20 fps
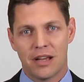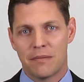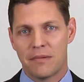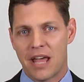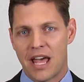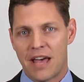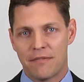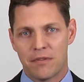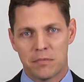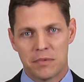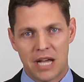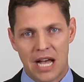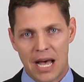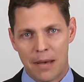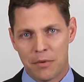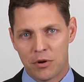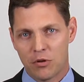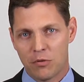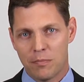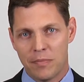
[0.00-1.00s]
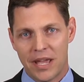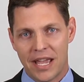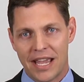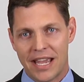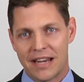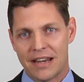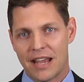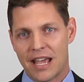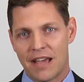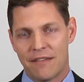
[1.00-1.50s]
have abdominal
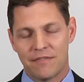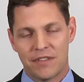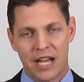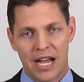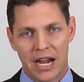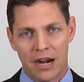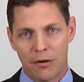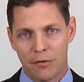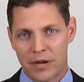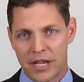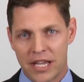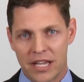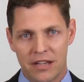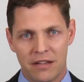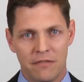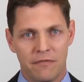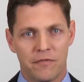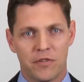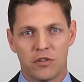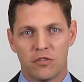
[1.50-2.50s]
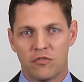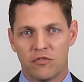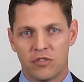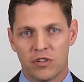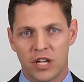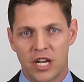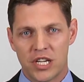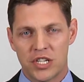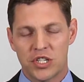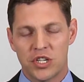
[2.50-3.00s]
pain, have diarrhea, feel
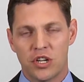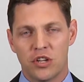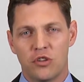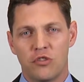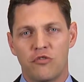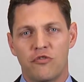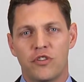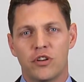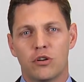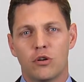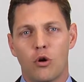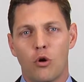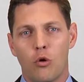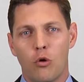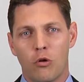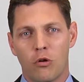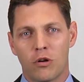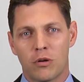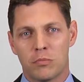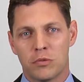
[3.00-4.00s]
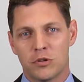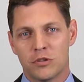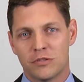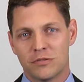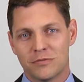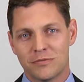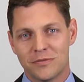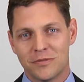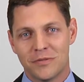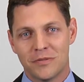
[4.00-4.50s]
flushed, you feel horrible.
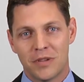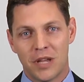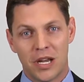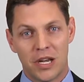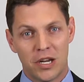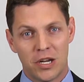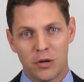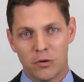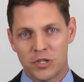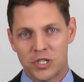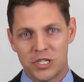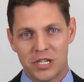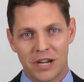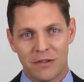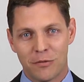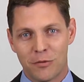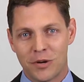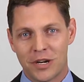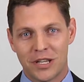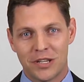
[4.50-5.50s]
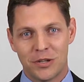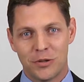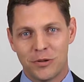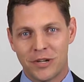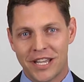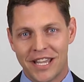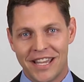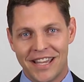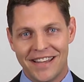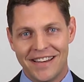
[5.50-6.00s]
And you know what you never want to do
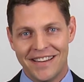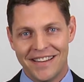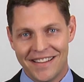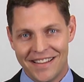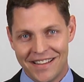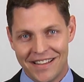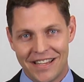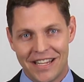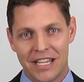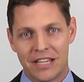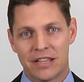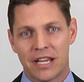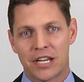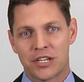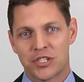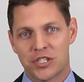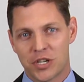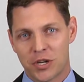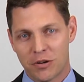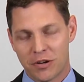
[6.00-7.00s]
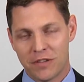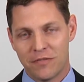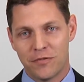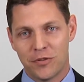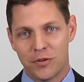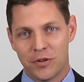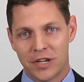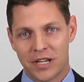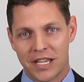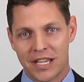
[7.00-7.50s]
again? Eat that sugary
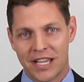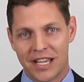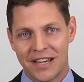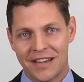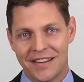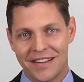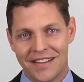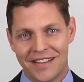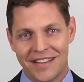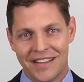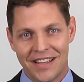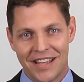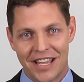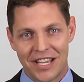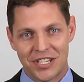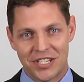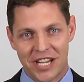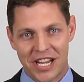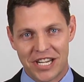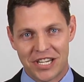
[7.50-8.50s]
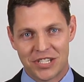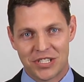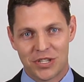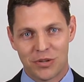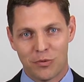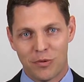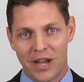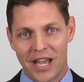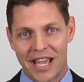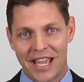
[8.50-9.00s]
food again. It changes the
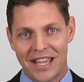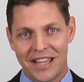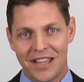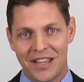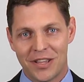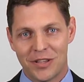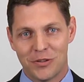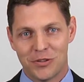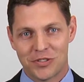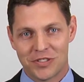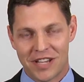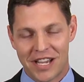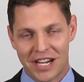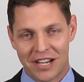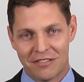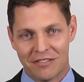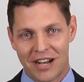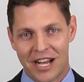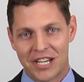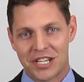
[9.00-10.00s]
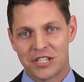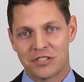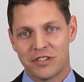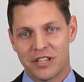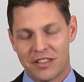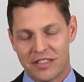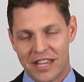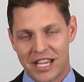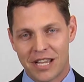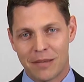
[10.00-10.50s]
way you psychologically
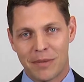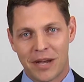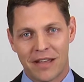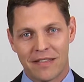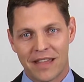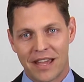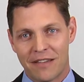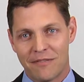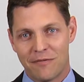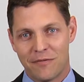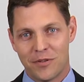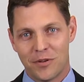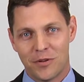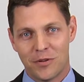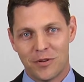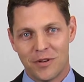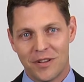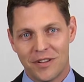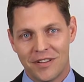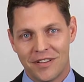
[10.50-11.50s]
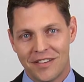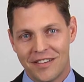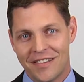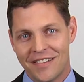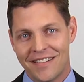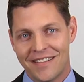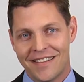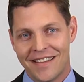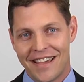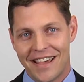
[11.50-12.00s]
think about that food.
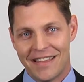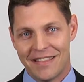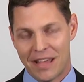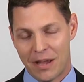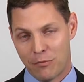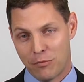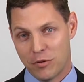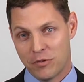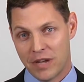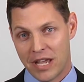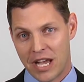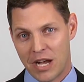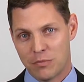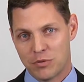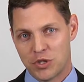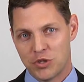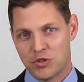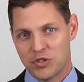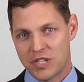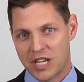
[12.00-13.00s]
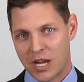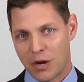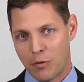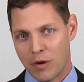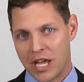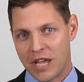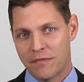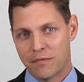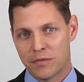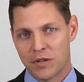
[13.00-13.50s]
And that really helps you stay
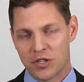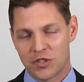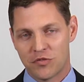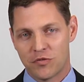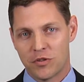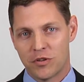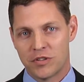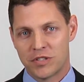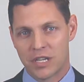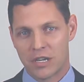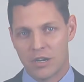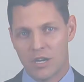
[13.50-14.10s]
away from those foods that